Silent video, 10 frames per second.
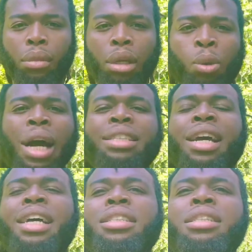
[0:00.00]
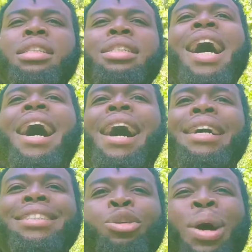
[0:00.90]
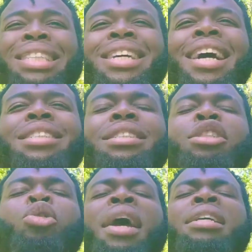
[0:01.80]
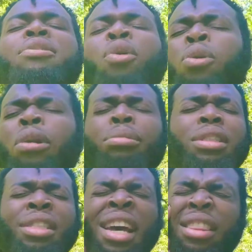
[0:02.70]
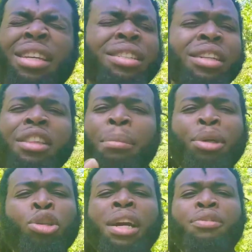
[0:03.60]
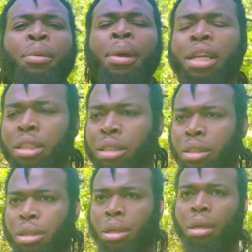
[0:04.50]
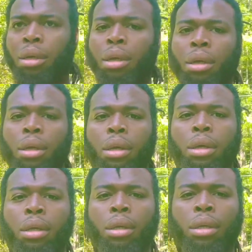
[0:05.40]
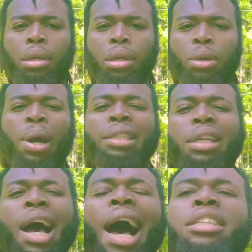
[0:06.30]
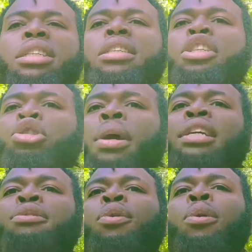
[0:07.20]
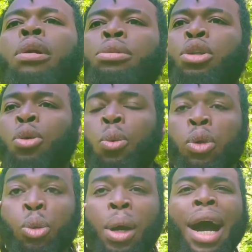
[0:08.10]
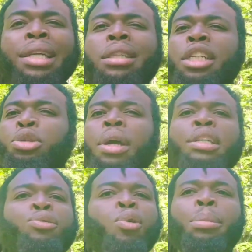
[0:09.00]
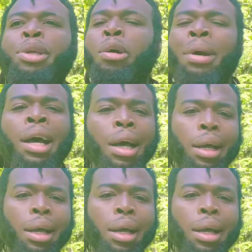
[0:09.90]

Christ consciousness dies. Christ consciousness transforms. Death is nothing but transformation. Christ consciousness transforms. So you constantly transforming your mind